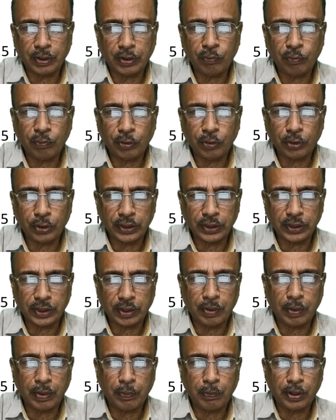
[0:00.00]

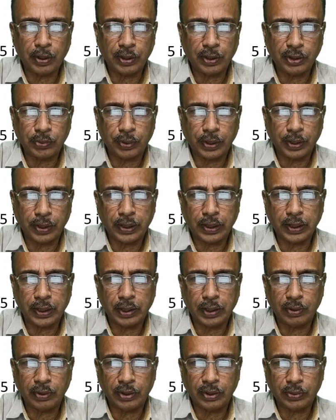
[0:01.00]
47 plus 20
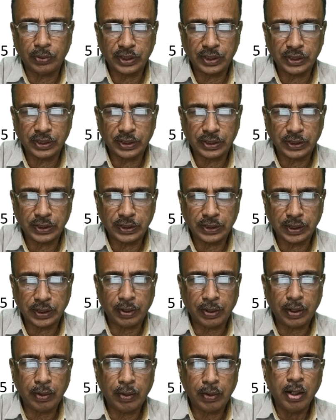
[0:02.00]
equals to 67